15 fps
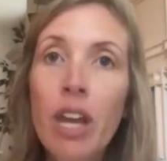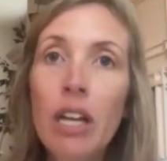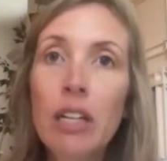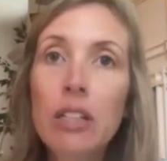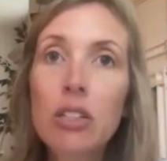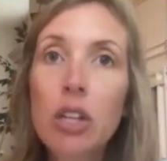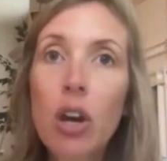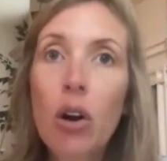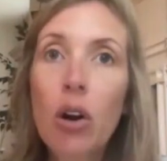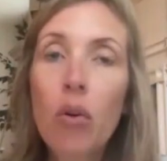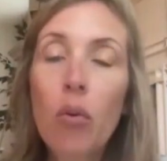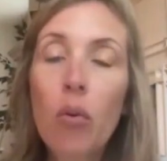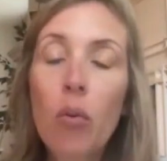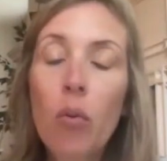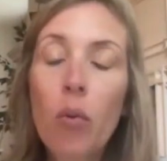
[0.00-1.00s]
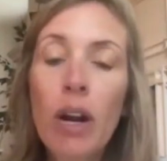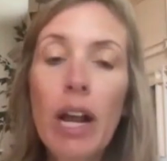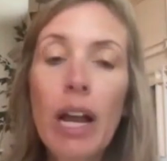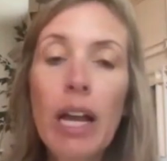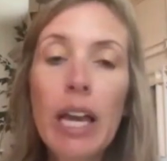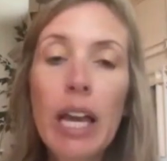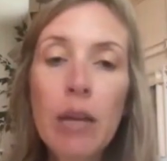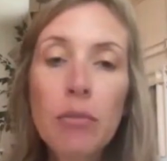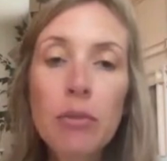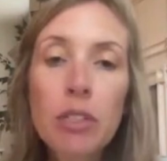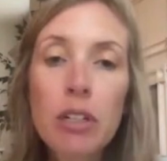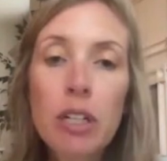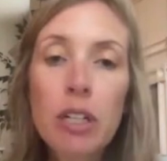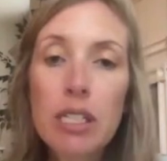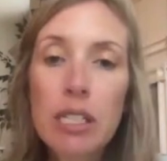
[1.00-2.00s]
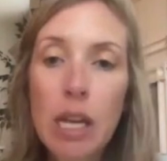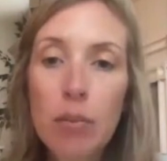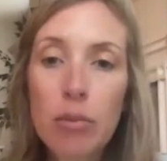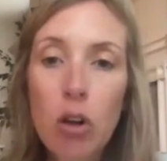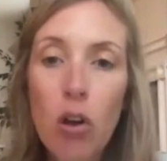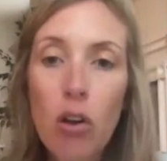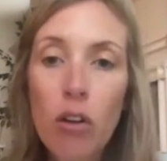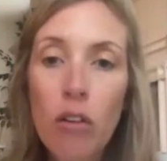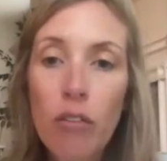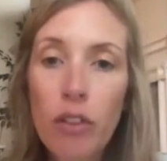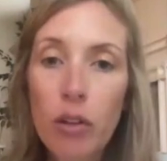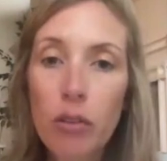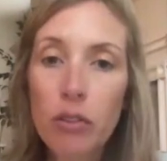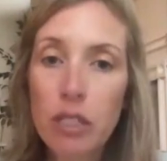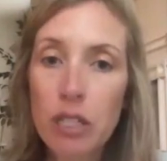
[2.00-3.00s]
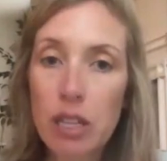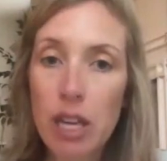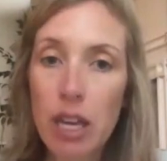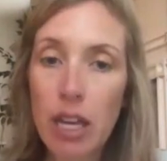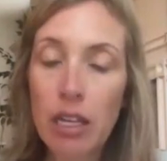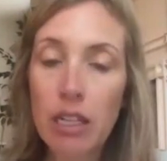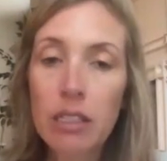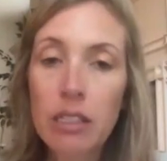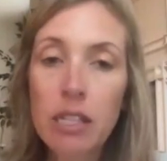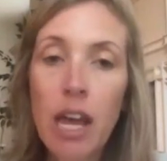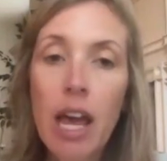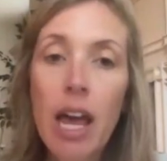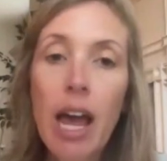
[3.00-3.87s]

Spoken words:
And so when I came to accept all of those things